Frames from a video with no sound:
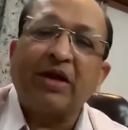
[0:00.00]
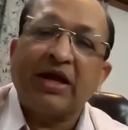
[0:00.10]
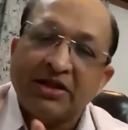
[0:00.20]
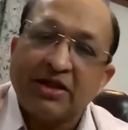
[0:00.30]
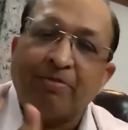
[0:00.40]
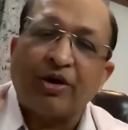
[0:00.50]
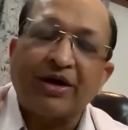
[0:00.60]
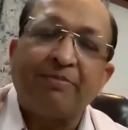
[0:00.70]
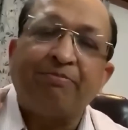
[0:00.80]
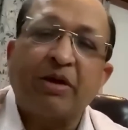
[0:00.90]
in the
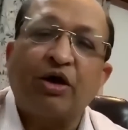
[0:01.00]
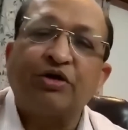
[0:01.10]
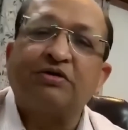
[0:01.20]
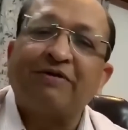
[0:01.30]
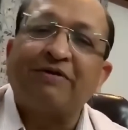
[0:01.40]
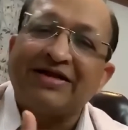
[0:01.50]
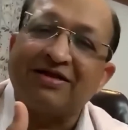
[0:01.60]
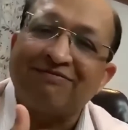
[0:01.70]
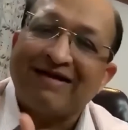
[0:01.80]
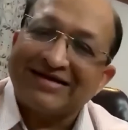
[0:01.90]
body because of
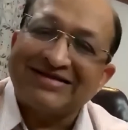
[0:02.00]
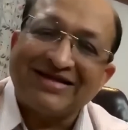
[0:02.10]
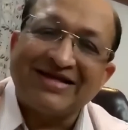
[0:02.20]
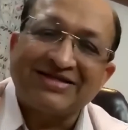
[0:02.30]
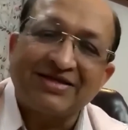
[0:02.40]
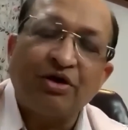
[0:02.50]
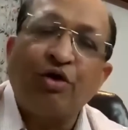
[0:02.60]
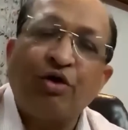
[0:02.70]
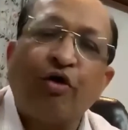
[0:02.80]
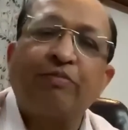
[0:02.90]
either vaccination
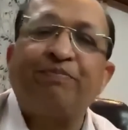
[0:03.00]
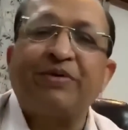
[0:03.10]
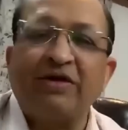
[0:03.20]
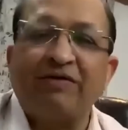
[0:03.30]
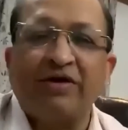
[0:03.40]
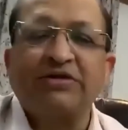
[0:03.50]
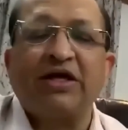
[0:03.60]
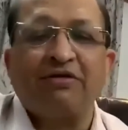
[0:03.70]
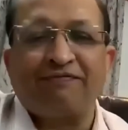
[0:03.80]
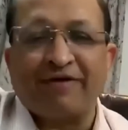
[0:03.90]
or previous
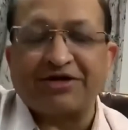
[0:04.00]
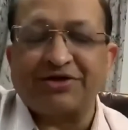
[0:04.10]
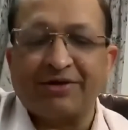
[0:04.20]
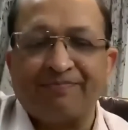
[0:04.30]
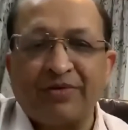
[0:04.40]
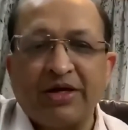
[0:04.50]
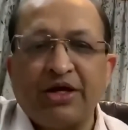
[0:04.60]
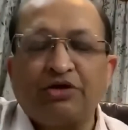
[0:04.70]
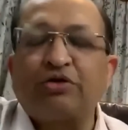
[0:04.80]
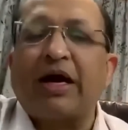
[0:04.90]
infection.
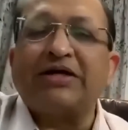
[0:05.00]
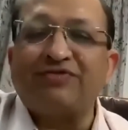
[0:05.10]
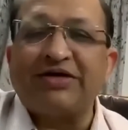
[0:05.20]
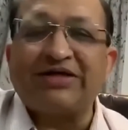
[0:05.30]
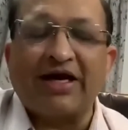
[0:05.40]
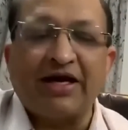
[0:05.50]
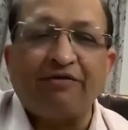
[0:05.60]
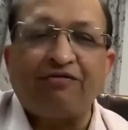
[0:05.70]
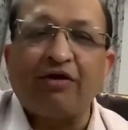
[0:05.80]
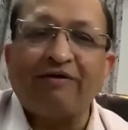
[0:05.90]
So as we said,
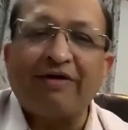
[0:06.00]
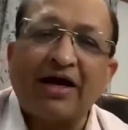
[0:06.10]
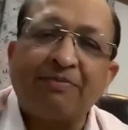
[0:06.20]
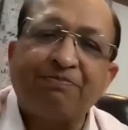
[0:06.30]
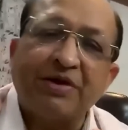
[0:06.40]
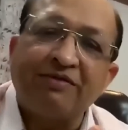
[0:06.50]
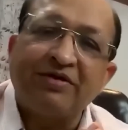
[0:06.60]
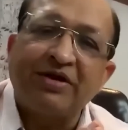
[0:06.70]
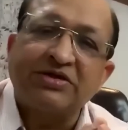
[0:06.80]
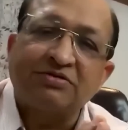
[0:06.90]
if you have had a
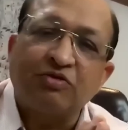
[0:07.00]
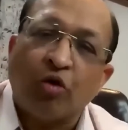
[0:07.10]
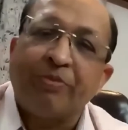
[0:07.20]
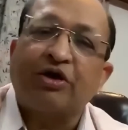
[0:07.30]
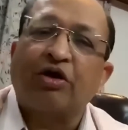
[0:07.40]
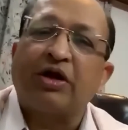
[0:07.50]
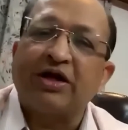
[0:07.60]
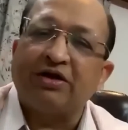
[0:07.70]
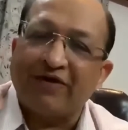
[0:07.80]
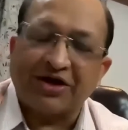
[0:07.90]
previous Omicron
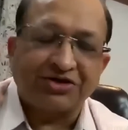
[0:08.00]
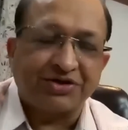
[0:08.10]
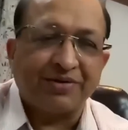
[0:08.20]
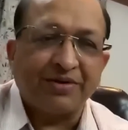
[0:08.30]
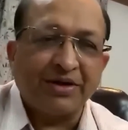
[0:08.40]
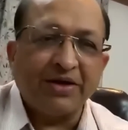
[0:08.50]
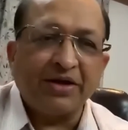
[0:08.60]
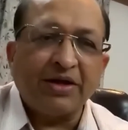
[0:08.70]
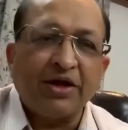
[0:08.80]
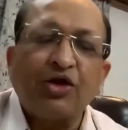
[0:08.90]
infection,
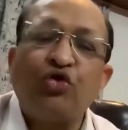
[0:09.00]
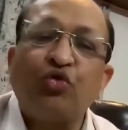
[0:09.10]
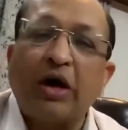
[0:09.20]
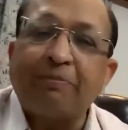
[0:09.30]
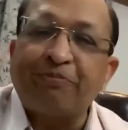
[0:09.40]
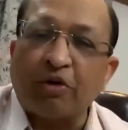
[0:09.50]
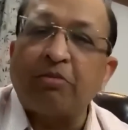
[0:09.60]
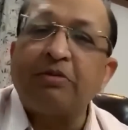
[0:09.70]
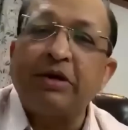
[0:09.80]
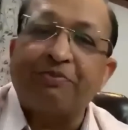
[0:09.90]
you are
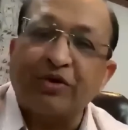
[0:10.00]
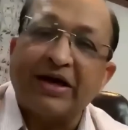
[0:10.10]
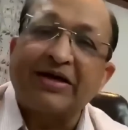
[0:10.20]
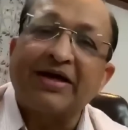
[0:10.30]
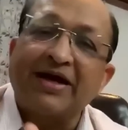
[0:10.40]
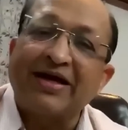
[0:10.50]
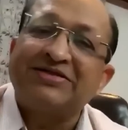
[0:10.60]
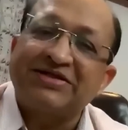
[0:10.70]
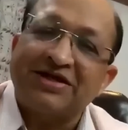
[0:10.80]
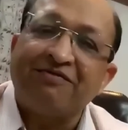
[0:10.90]
probably protected
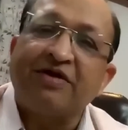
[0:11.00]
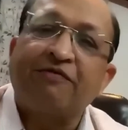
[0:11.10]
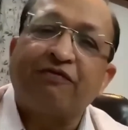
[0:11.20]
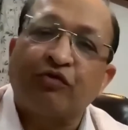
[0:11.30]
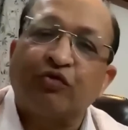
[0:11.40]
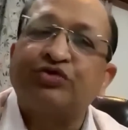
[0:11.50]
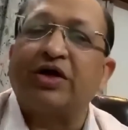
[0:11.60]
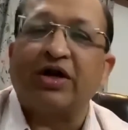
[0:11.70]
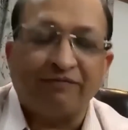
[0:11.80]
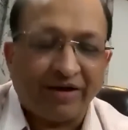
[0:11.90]
against severe
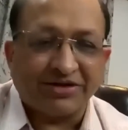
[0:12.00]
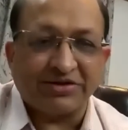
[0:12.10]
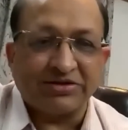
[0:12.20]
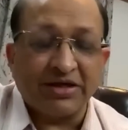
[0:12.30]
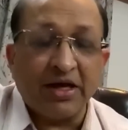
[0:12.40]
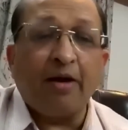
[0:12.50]
future infections.